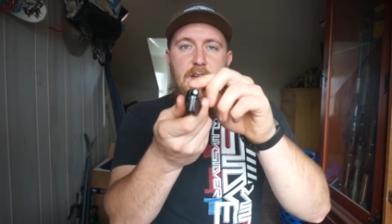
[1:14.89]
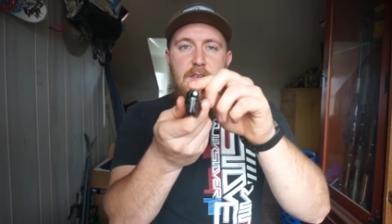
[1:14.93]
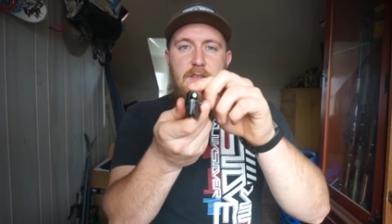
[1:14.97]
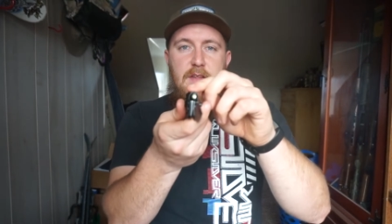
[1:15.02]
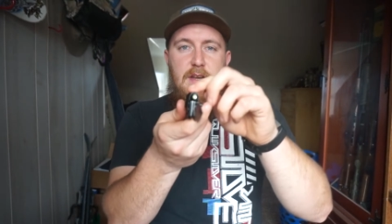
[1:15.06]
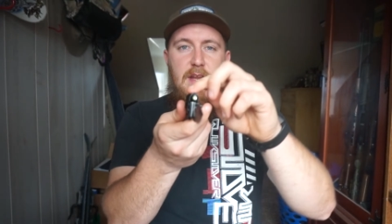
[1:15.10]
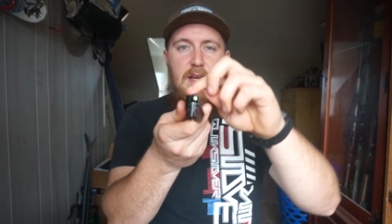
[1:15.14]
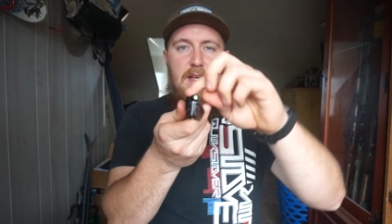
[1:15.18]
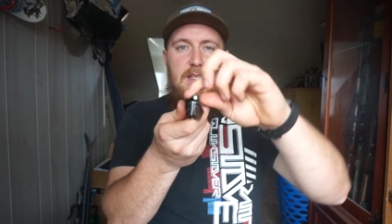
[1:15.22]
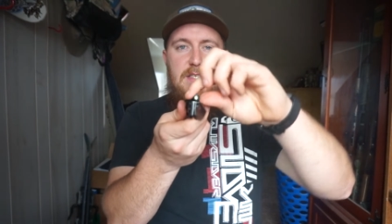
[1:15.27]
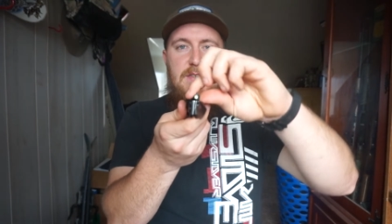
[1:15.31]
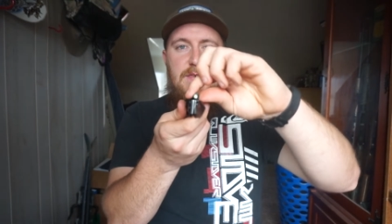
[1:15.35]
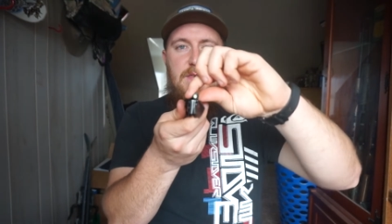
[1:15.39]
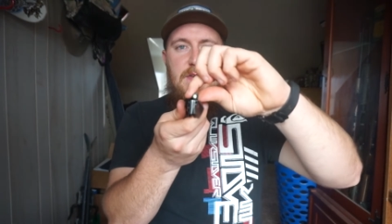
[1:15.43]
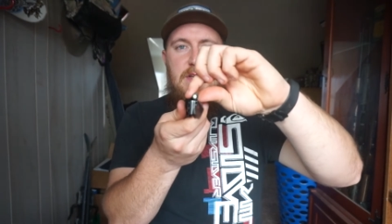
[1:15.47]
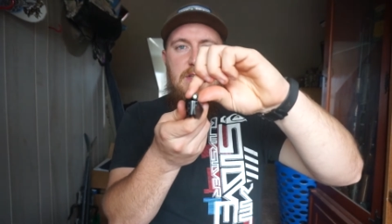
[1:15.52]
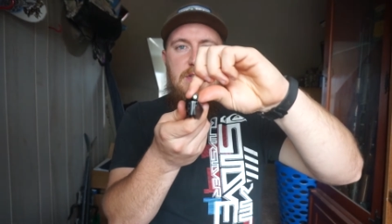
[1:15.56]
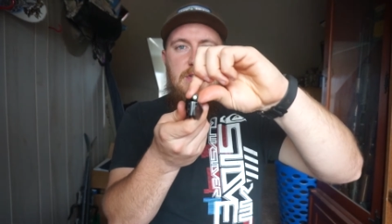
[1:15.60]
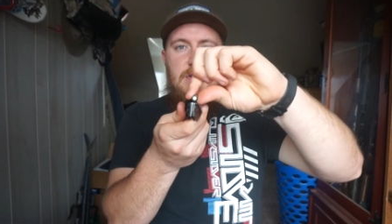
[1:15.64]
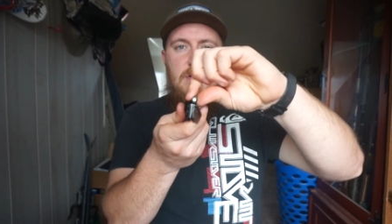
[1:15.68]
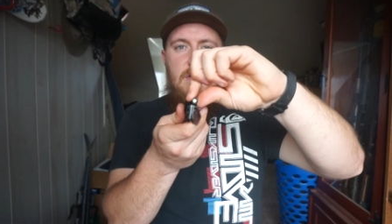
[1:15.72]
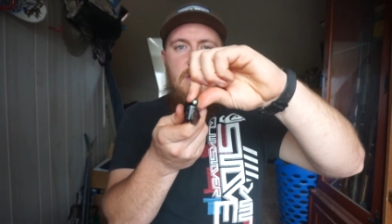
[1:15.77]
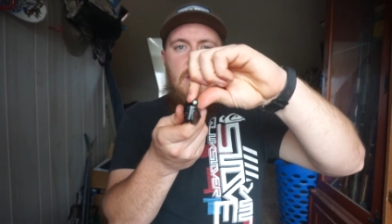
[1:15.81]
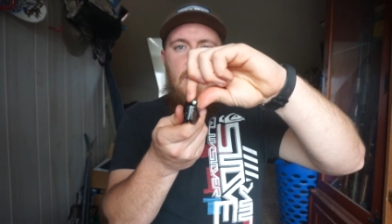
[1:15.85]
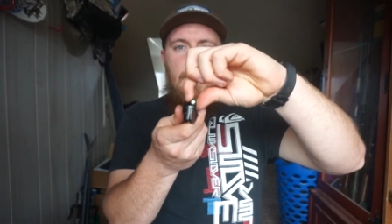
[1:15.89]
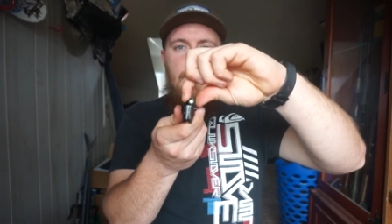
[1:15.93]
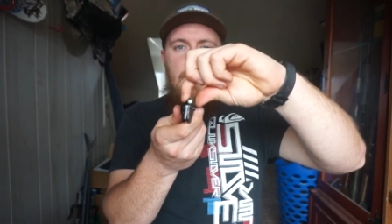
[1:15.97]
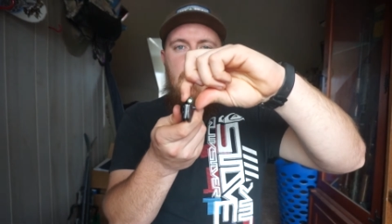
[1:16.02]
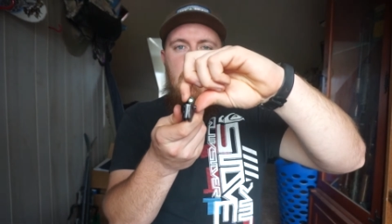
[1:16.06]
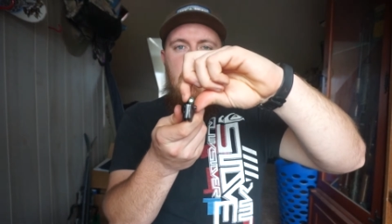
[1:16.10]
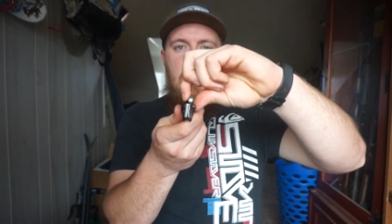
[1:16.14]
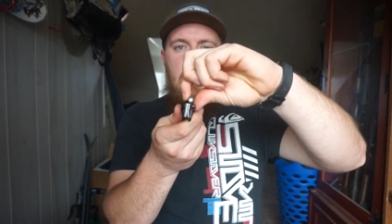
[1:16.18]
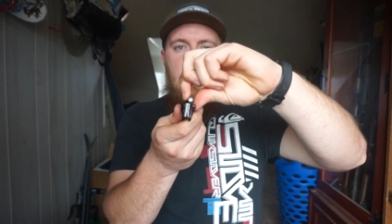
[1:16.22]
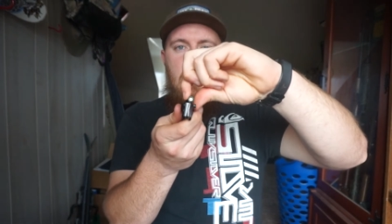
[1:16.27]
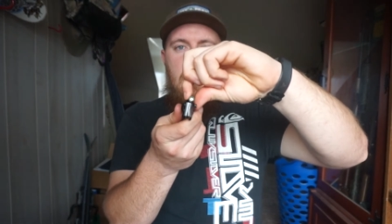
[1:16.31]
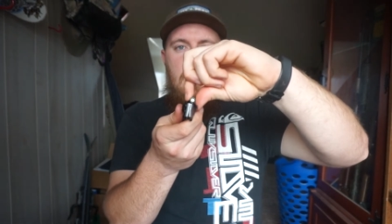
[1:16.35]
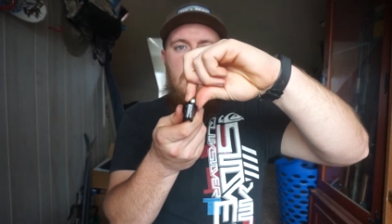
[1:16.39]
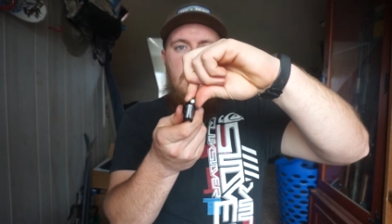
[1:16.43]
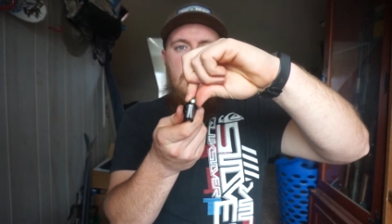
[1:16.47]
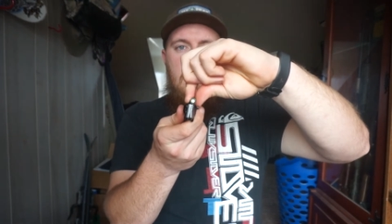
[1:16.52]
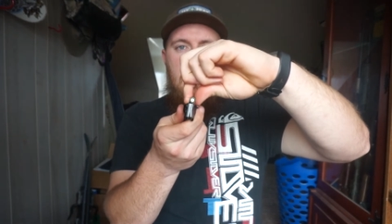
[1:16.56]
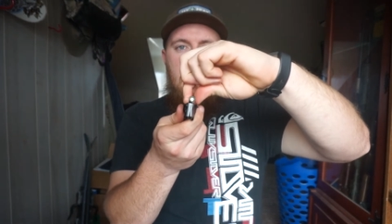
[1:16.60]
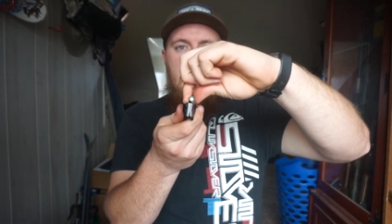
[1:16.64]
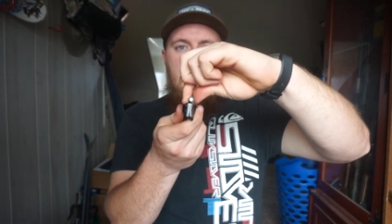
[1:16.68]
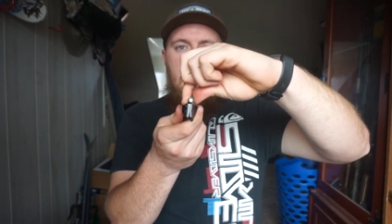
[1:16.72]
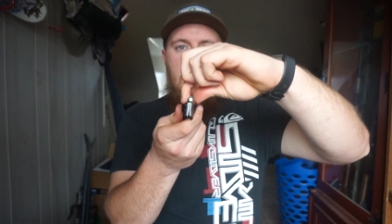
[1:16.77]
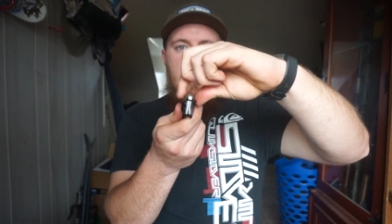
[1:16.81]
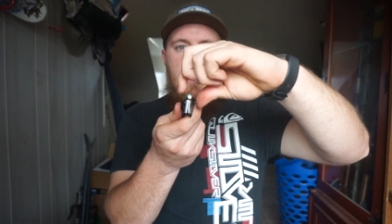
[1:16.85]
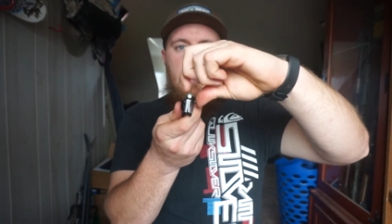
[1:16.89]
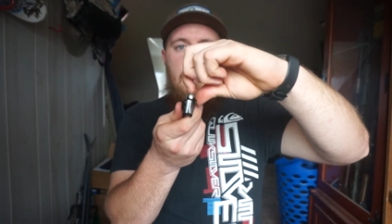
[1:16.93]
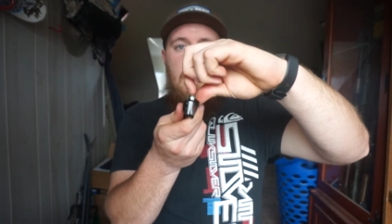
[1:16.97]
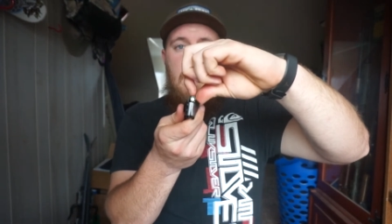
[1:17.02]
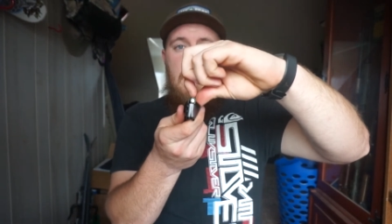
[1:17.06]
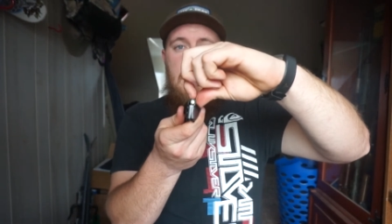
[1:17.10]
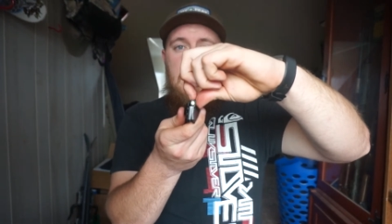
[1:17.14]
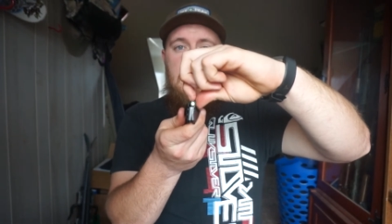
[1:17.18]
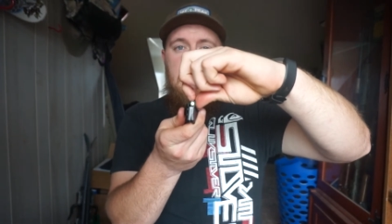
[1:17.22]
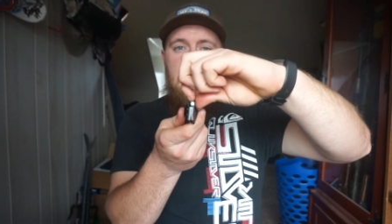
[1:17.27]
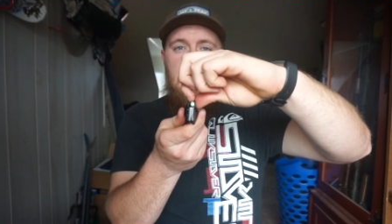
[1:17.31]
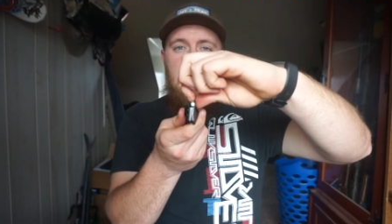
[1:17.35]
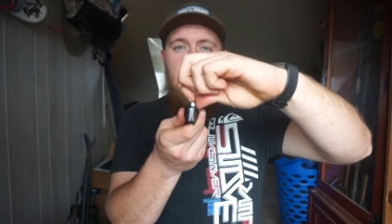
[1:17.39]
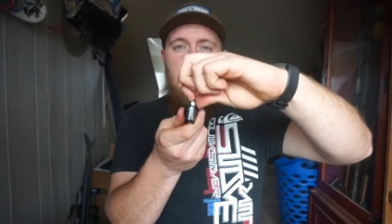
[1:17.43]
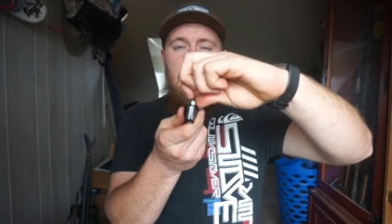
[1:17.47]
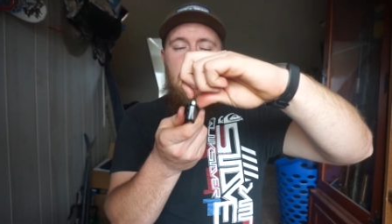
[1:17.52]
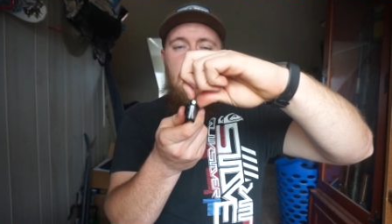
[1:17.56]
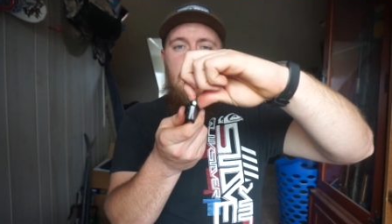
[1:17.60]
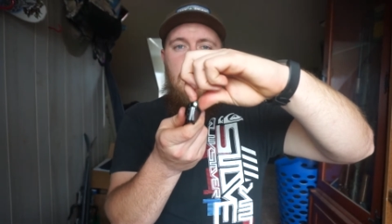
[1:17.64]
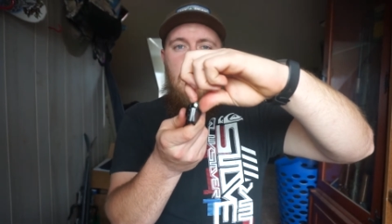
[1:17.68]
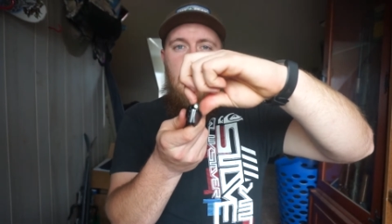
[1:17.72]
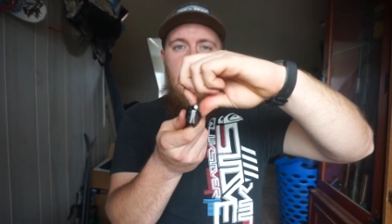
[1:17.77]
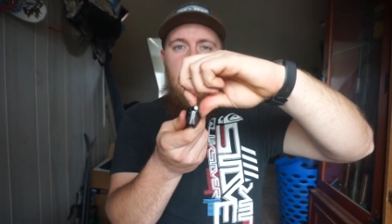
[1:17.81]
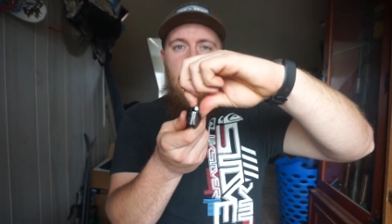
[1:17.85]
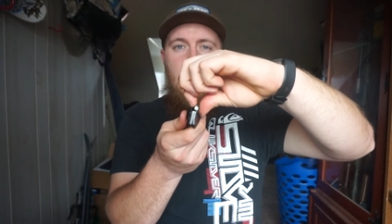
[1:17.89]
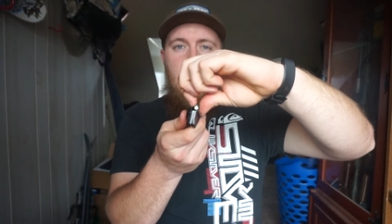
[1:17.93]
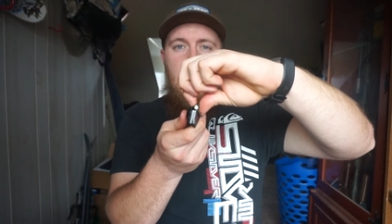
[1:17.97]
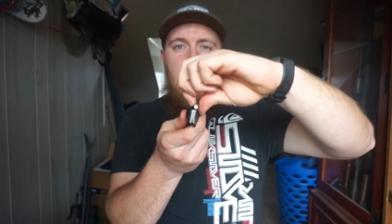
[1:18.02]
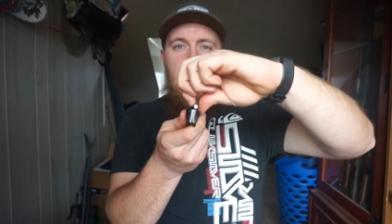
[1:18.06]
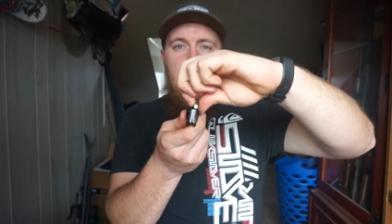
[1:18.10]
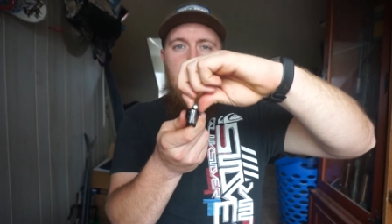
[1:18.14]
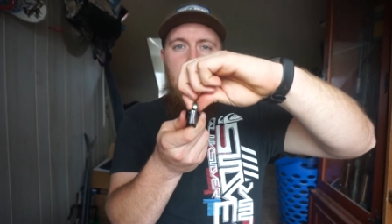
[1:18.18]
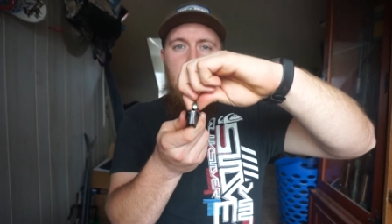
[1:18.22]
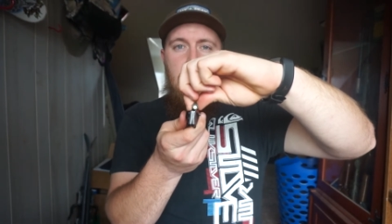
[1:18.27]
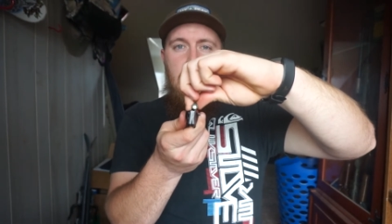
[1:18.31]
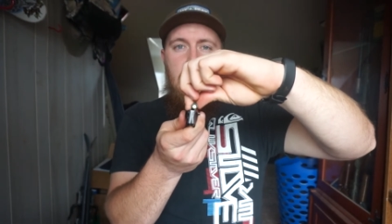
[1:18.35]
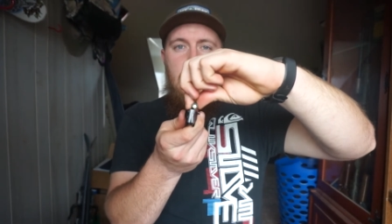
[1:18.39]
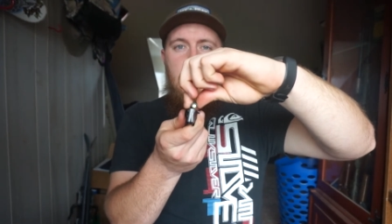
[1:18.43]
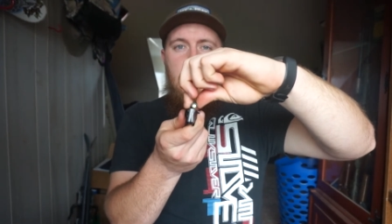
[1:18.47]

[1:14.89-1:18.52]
The next feature up here, if I can turn it the right way,